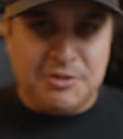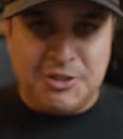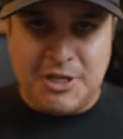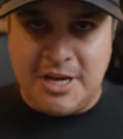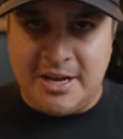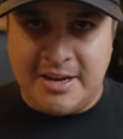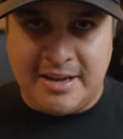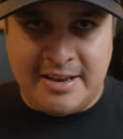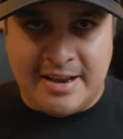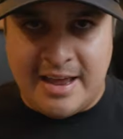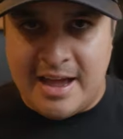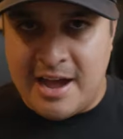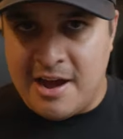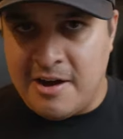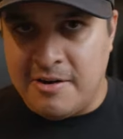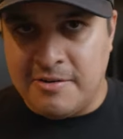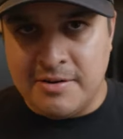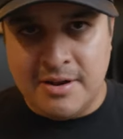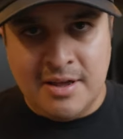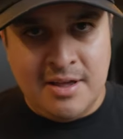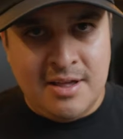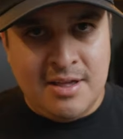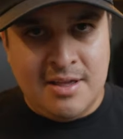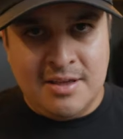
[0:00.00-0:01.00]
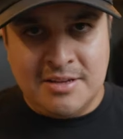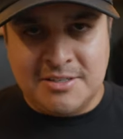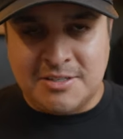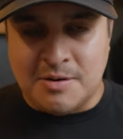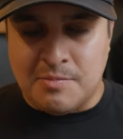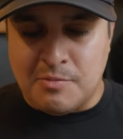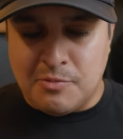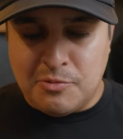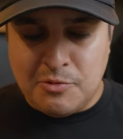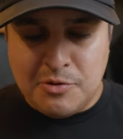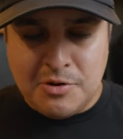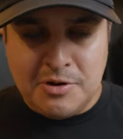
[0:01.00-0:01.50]
check it out.
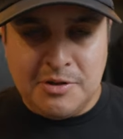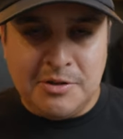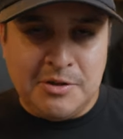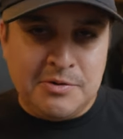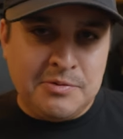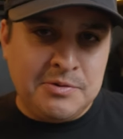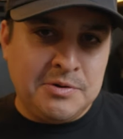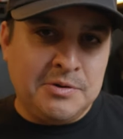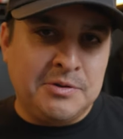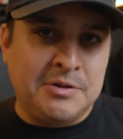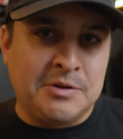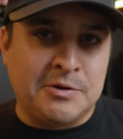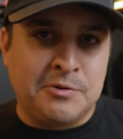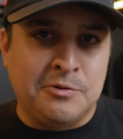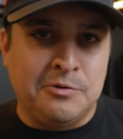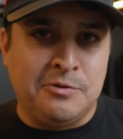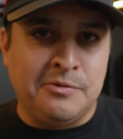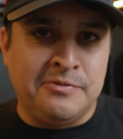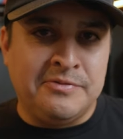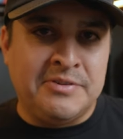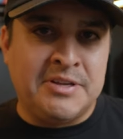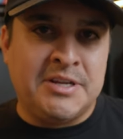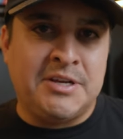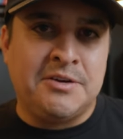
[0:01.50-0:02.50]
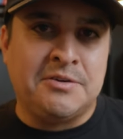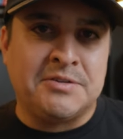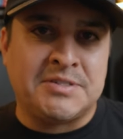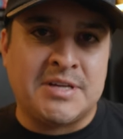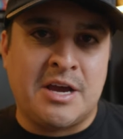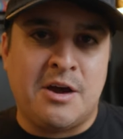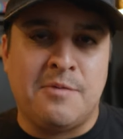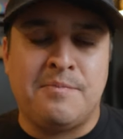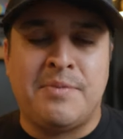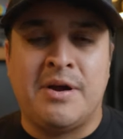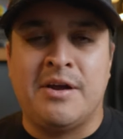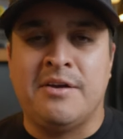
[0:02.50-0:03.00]
Some really, really cool videos
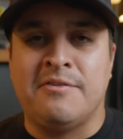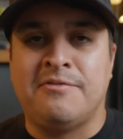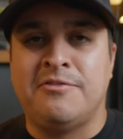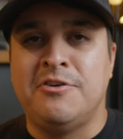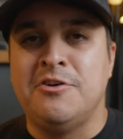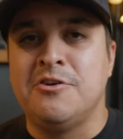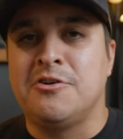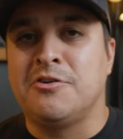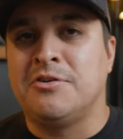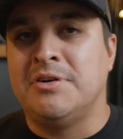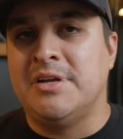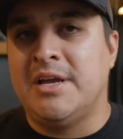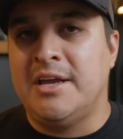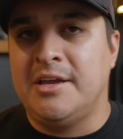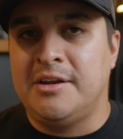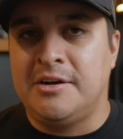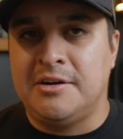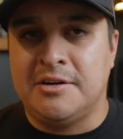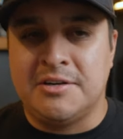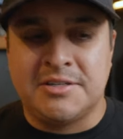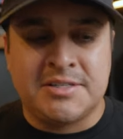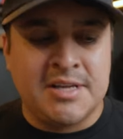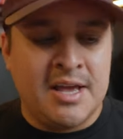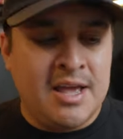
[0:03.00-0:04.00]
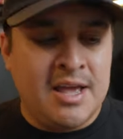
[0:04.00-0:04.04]
out by a few creators